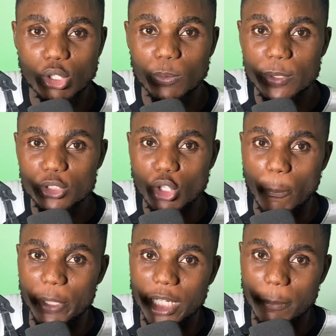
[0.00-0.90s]
always
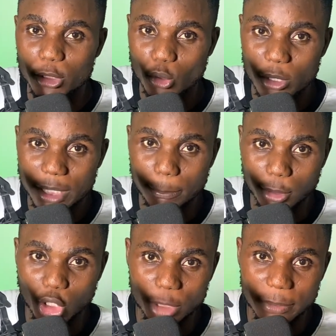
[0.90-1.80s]
complaining about
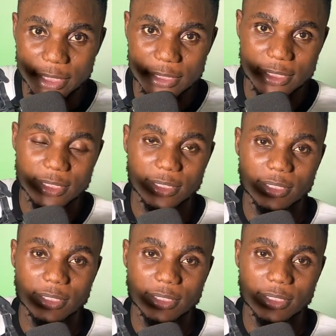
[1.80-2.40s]
unemployment.